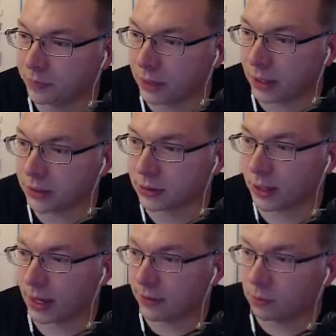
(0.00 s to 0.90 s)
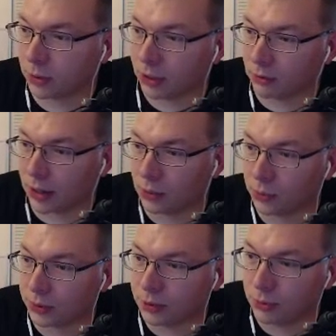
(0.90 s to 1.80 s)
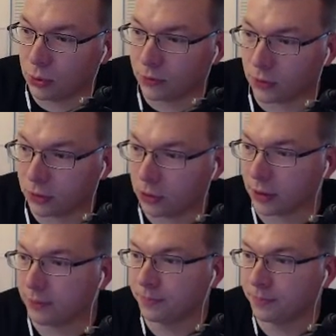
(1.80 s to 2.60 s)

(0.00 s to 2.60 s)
Honestly, I haven't played around with the maneuver. Okay.